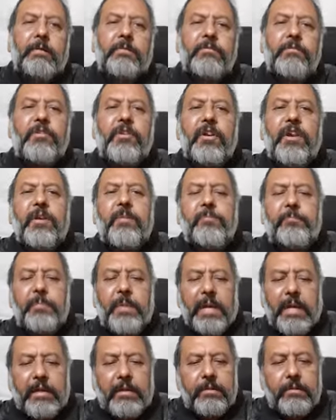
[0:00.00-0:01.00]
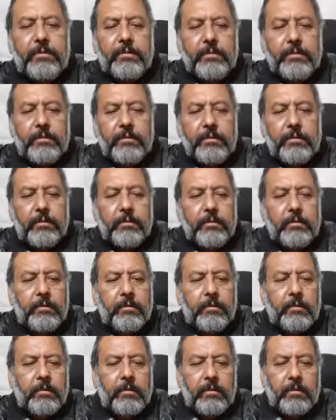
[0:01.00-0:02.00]
dream big,
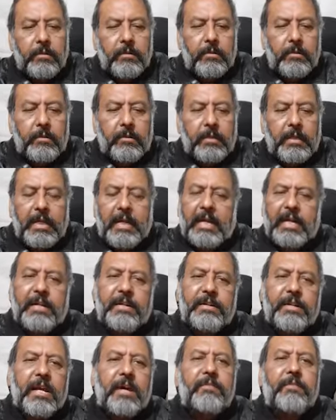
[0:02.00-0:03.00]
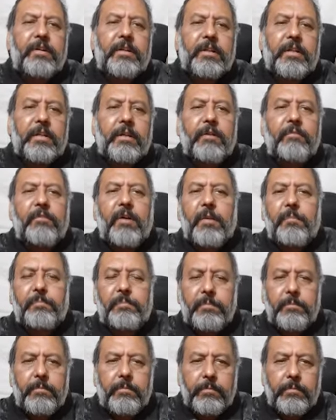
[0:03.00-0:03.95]
and never give up.